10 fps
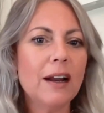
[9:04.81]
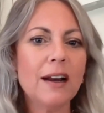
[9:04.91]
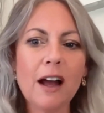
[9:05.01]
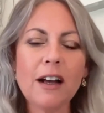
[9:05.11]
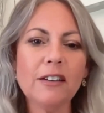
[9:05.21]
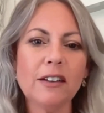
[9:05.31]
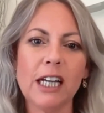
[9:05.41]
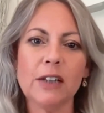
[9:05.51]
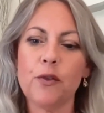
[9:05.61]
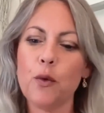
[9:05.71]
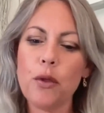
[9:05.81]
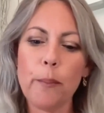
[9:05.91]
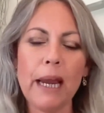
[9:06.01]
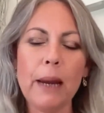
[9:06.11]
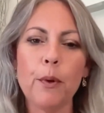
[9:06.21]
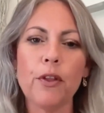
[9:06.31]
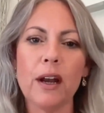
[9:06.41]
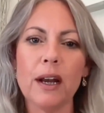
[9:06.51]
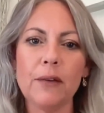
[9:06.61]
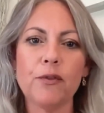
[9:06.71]
Like I said, for all the people
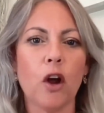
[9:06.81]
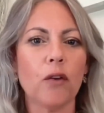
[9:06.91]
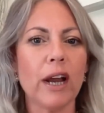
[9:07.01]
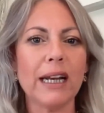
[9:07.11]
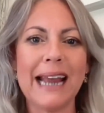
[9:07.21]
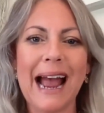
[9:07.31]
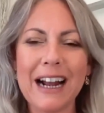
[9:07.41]
that live directly